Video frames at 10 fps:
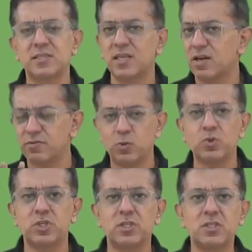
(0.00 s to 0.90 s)
There are four
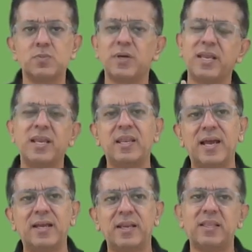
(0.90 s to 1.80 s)
stages, but in
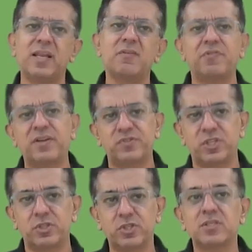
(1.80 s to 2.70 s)
reality, there are five
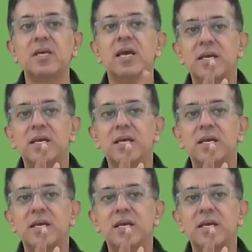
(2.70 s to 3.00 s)
stages.